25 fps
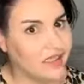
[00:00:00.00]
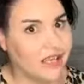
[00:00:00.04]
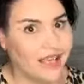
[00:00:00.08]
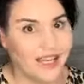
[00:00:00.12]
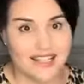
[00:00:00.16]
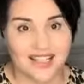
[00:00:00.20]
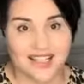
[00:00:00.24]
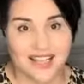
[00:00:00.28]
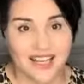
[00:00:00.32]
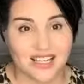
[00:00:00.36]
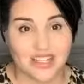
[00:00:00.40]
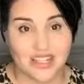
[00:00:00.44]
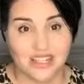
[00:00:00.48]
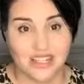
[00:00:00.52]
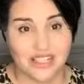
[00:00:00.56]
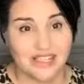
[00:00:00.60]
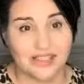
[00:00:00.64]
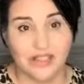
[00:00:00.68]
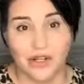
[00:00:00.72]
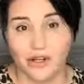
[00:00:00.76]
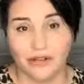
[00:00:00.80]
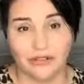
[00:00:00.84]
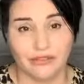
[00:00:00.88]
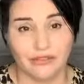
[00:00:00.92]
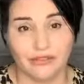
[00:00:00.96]
It's actually
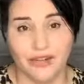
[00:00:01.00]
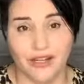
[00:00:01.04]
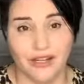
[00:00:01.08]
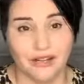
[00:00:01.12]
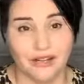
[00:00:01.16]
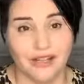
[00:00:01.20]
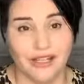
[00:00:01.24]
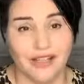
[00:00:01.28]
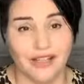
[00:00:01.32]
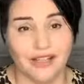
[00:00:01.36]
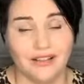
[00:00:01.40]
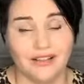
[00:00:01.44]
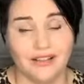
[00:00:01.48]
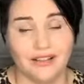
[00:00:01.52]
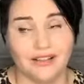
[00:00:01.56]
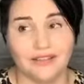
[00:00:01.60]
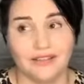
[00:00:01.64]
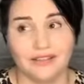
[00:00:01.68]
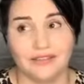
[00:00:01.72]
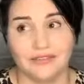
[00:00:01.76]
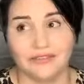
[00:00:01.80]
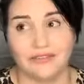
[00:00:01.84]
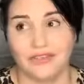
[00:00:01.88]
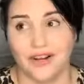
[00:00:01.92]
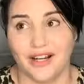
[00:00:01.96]
not very
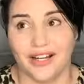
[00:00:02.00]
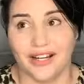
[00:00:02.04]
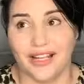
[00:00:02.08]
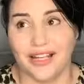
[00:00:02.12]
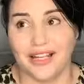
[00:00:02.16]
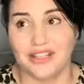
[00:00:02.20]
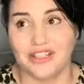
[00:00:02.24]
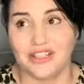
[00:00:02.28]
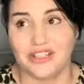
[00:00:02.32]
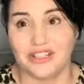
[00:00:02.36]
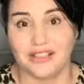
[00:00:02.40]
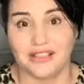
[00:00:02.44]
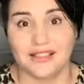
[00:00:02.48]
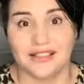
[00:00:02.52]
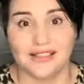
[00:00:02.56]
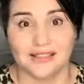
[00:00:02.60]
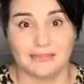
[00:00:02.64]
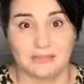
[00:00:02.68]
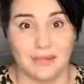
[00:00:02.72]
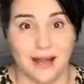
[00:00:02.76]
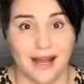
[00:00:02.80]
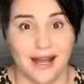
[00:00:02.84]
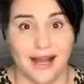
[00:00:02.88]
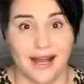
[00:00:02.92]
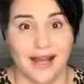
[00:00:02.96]
financially
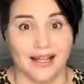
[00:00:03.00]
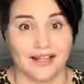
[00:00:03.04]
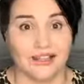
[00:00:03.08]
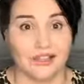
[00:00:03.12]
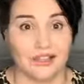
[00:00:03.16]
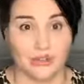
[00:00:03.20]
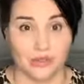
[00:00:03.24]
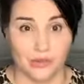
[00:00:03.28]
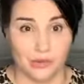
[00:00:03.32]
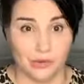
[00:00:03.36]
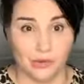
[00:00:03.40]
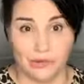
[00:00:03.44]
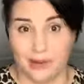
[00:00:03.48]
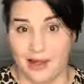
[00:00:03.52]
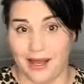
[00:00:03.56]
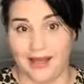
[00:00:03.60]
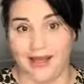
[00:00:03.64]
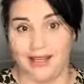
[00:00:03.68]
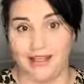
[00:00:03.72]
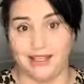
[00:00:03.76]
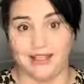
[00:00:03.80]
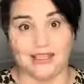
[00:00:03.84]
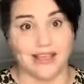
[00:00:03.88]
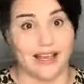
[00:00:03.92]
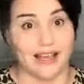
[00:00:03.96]
smart to
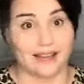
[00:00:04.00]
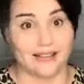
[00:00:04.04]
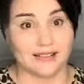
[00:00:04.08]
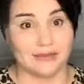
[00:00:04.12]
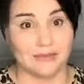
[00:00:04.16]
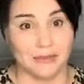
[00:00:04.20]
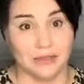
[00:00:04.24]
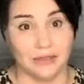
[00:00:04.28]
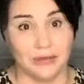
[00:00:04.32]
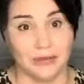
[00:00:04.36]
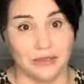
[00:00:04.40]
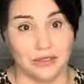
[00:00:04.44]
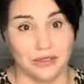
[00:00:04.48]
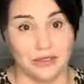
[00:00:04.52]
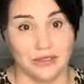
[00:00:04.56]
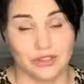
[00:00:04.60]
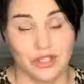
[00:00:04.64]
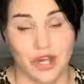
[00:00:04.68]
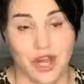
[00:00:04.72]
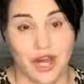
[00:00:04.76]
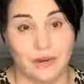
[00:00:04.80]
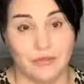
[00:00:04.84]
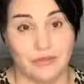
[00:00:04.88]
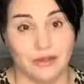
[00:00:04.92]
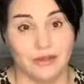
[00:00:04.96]
pay your tax bills on
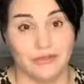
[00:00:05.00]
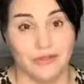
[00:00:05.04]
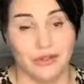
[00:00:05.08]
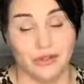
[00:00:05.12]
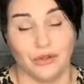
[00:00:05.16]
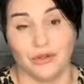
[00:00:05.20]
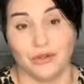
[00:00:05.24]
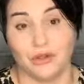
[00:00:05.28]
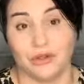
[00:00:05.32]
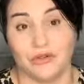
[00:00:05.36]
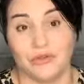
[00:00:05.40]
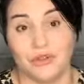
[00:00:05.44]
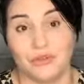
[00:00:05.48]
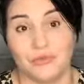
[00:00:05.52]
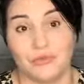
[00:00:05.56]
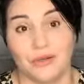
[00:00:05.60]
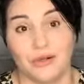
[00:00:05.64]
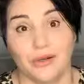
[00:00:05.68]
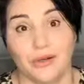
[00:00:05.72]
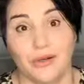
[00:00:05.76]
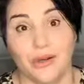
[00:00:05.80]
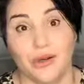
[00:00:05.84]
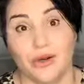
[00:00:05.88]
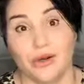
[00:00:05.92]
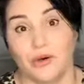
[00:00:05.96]
time if you're an
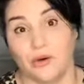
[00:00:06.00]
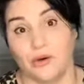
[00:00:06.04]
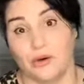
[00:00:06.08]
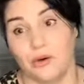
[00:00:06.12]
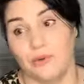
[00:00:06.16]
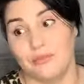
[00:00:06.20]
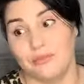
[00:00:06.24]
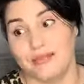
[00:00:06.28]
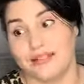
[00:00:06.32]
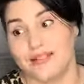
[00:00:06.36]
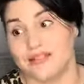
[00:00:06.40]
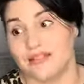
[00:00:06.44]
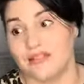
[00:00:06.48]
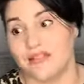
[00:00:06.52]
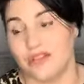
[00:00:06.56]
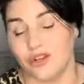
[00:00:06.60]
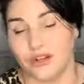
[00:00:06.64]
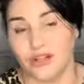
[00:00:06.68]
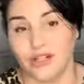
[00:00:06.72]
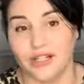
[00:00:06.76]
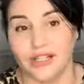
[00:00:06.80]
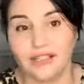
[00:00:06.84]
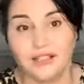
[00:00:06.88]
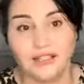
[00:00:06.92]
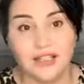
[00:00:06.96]
entrepreneur or business
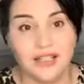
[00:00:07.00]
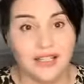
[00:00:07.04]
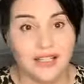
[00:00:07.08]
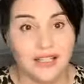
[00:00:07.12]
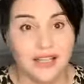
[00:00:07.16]
owner.